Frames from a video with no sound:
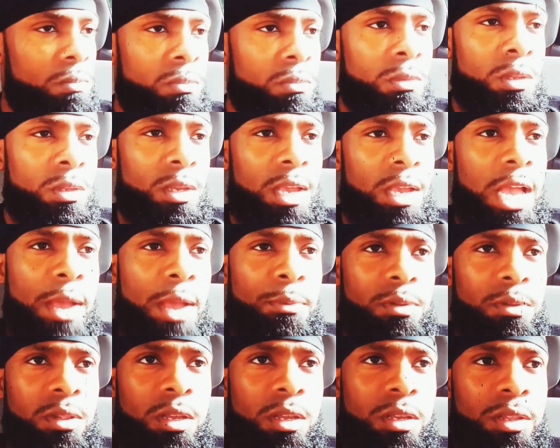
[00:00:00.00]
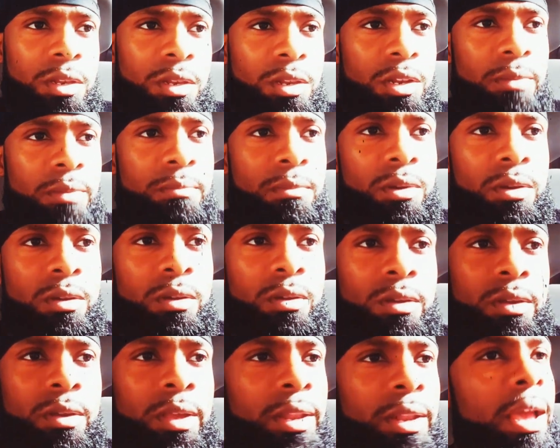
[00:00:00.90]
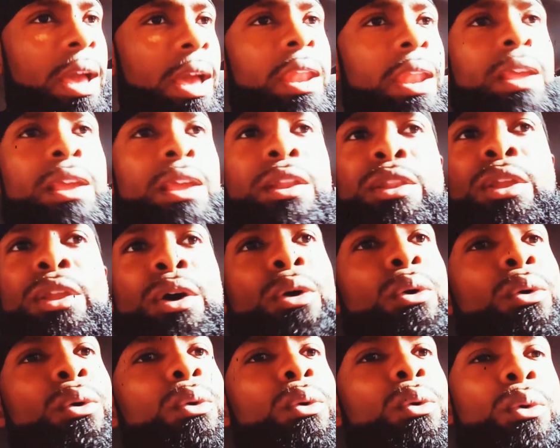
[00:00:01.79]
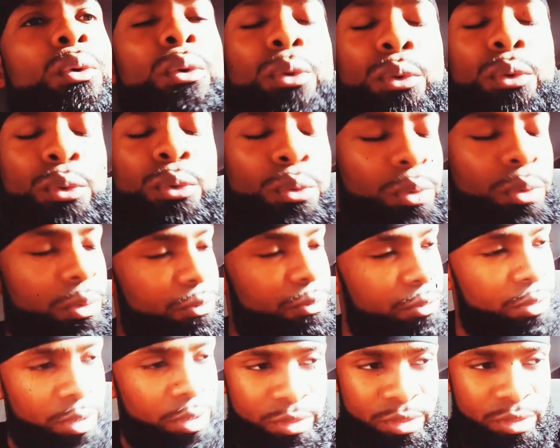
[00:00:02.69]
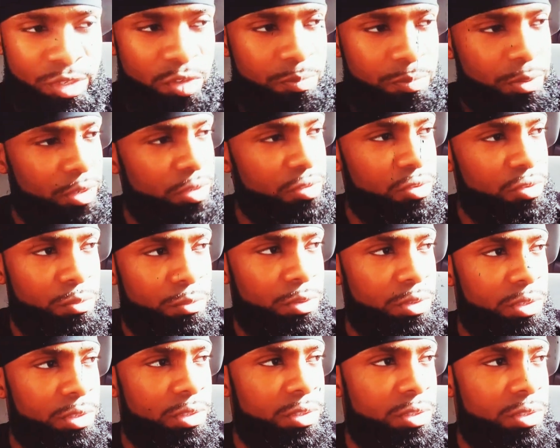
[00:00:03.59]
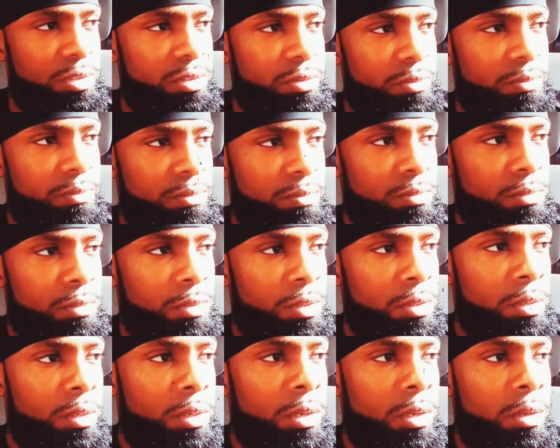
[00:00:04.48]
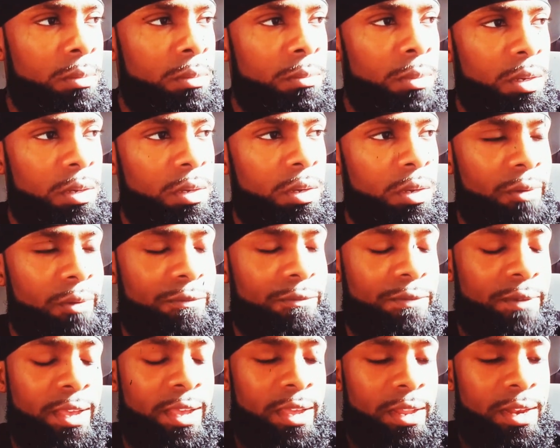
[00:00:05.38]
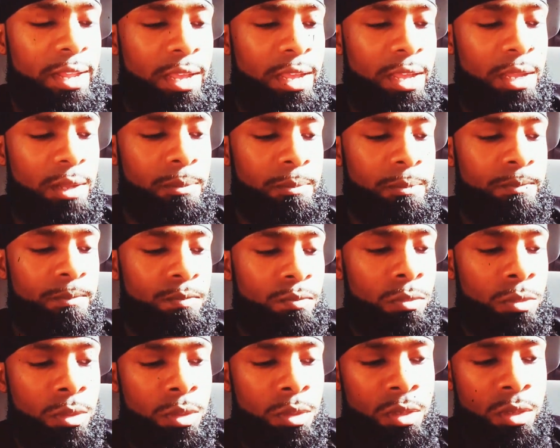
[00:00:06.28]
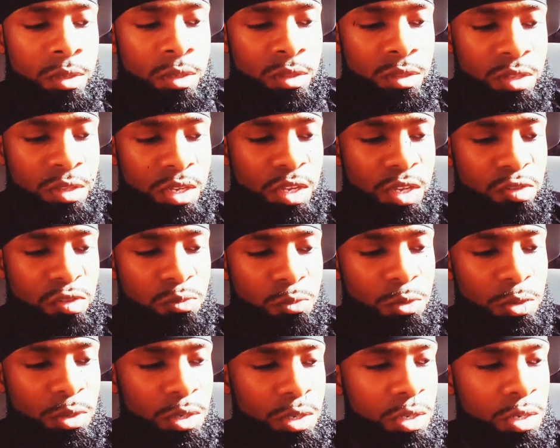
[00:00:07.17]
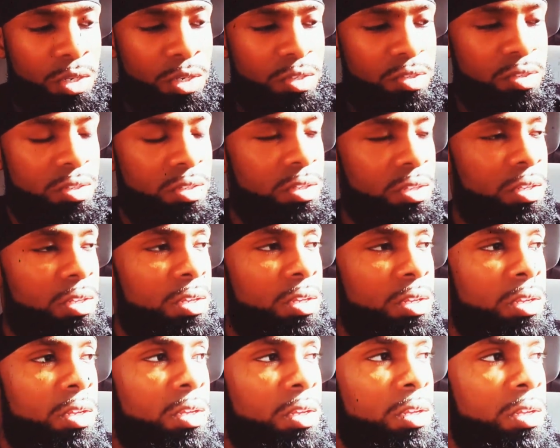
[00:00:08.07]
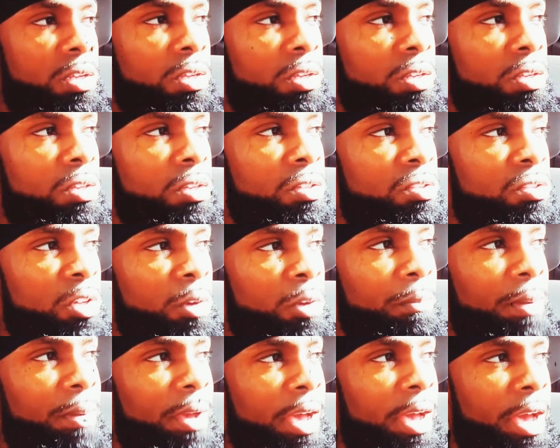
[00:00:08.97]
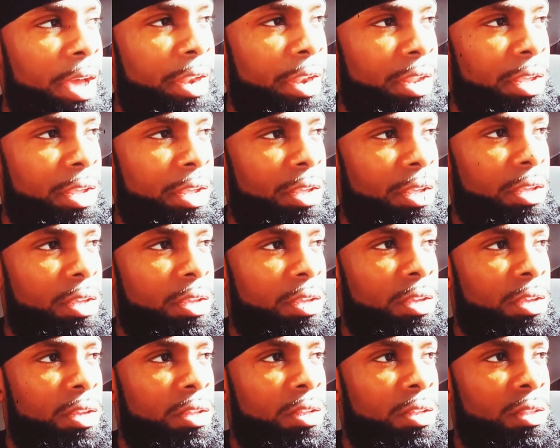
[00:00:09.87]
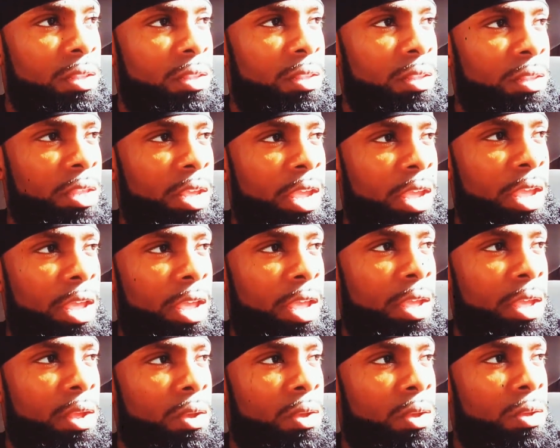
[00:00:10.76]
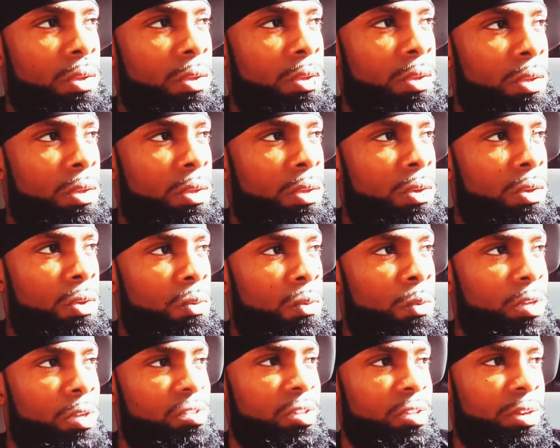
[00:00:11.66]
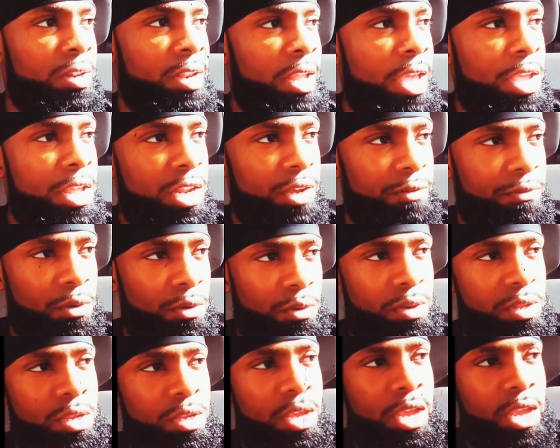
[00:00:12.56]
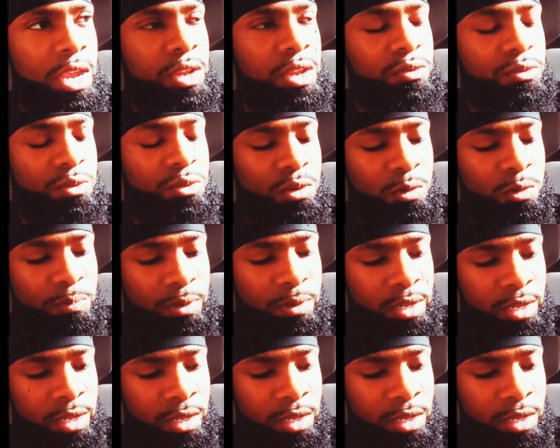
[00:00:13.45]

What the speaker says: I was looking in the mirror and I didn't know who the fuck this person was. But come to find out, this was somebody that was a native on the astral plane,